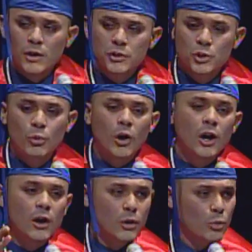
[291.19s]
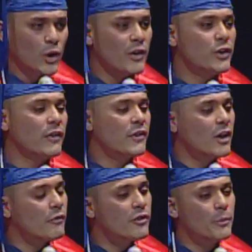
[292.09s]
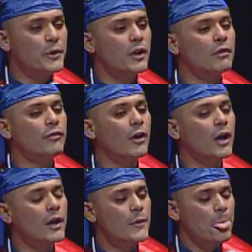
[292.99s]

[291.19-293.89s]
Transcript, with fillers: You all, wherever you have come from, near or far,